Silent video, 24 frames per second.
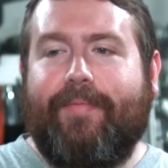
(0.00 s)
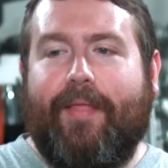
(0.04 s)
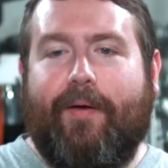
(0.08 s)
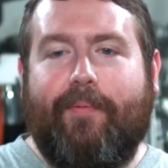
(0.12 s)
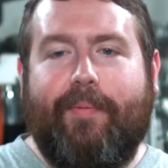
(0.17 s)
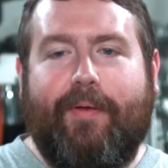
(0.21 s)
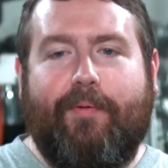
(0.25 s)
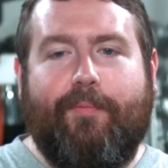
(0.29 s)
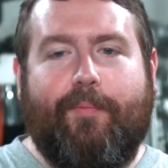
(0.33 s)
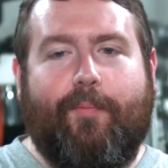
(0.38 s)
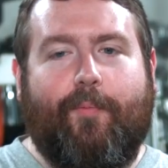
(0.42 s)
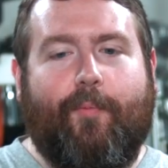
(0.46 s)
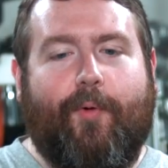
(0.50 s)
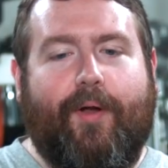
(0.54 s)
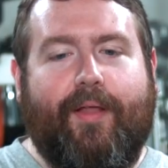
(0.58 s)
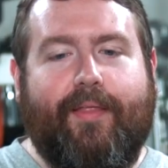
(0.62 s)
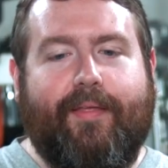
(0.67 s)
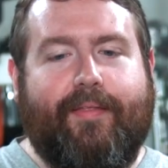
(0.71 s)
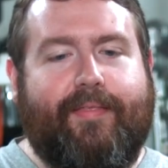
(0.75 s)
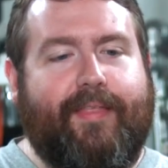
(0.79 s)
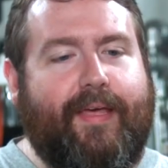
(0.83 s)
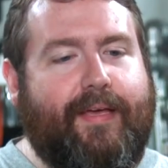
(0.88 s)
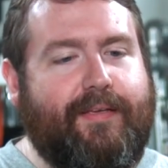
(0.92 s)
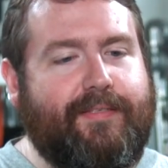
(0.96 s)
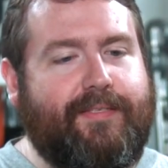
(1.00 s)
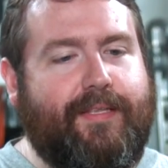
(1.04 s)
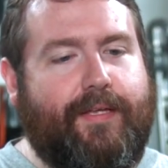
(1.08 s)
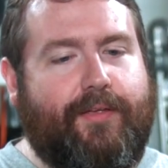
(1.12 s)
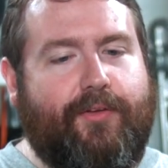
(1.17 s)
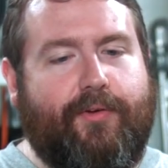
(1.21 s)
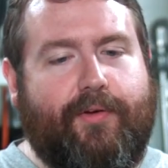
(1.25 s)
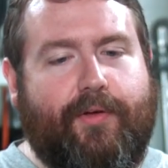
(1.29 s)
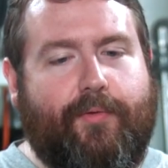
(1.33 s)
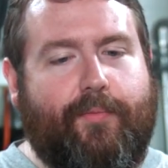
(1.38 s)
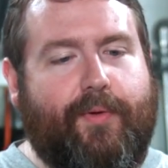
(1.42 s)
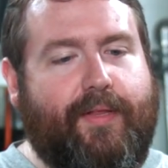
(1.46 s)
that would be one of the things that
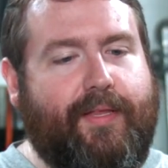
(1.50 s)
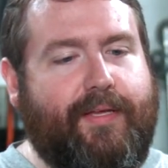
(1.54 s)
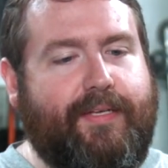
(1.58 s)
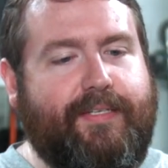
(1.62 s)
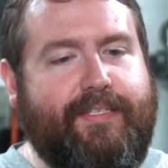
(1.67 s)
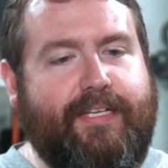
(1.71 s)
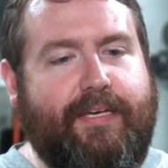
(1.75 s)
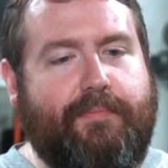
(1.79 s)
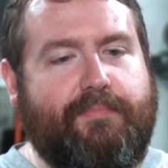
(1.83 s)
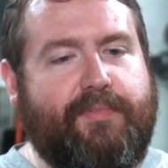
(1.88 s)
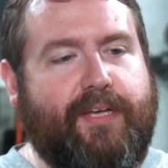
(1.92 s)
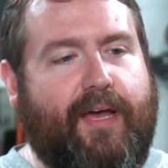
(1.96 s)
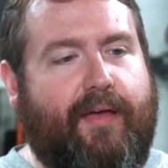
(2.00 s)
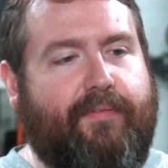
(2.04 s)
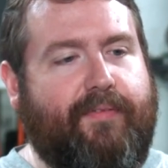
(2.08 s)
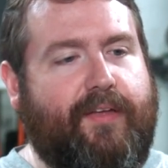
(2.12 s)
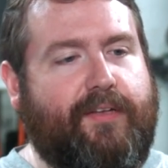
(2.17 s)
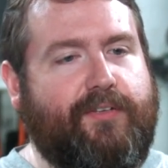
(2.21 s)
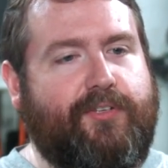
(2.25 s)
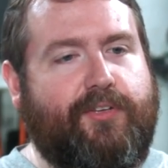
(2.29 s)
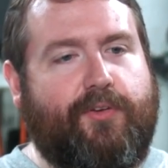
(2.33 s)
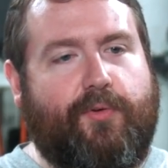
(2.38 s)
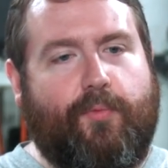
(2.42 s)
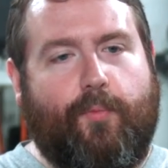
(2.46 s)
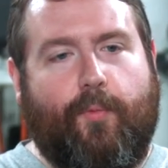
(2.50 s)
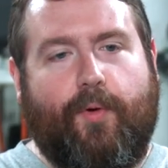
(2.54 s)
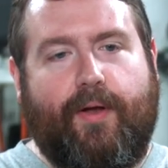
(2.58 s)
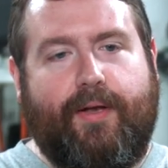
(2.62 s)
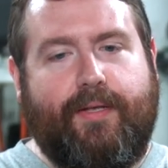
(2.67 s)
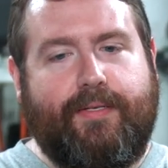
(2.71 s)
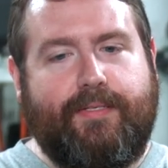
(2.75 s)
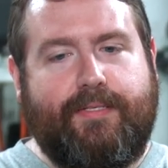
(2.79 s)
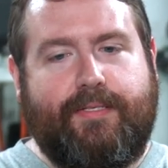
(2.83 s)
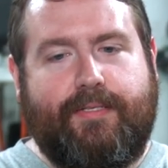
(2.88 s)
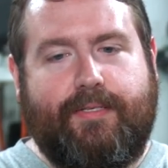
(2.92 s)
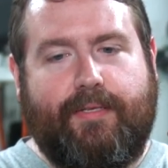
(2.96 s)
you could really deep dive into. What
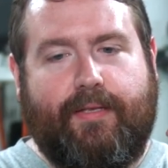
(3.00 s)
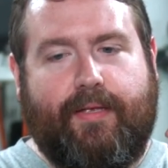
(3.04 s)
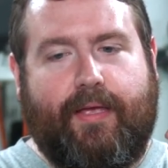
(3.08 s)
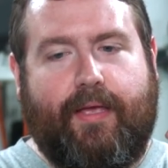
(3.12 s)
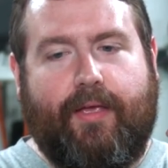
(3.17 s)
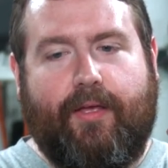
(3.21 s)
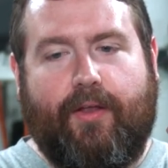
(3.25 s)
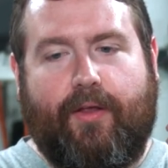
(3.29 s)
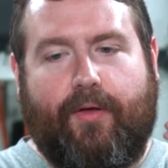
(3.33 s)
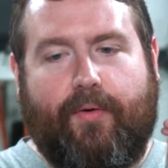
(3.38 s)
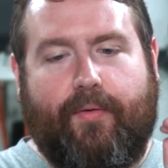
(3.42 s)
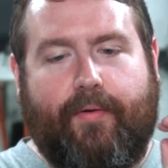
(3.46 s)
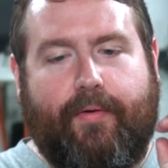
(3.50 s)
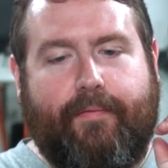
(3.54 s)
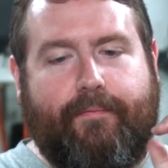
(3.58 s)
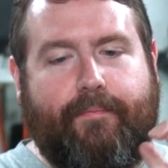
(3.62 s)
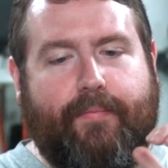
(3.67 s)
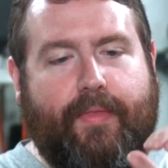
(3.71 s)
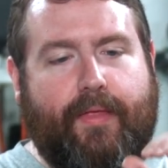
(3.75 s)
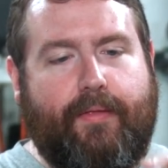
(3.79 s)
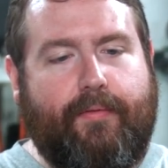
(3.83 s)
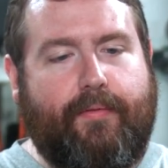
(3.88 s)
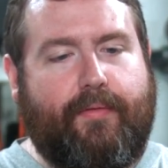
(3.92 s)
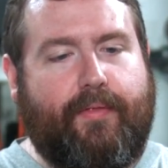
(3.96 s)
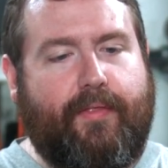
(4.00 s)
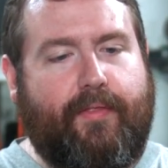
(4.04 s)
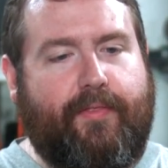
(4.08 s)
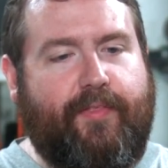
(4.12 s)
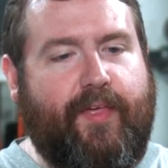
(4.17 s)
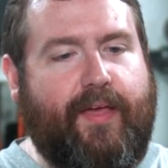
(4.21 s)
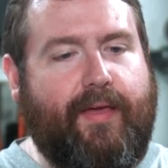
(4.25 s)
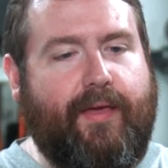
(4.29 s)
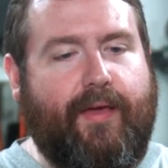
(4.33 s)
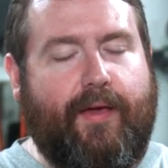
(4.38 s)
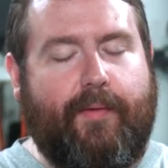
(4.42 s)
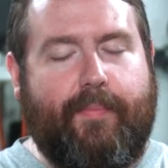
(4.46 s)
is, you know,
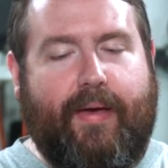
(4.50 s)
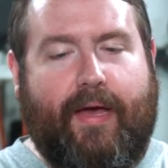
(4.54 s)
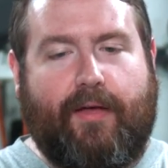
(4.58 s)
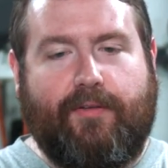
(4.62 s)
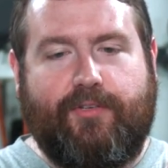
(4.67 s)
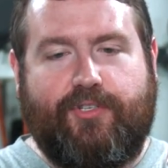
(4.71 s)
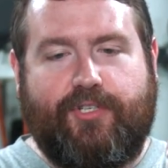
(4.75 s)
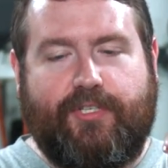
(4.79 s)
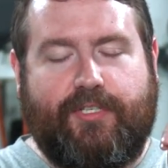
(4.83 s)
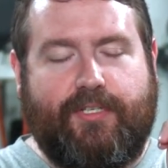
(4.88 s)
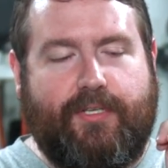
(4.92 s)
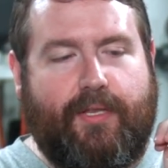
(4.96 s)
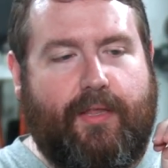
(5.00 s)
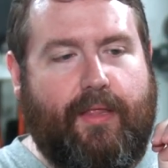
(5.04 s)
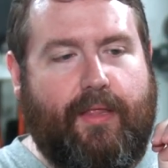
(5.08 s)
thinking about just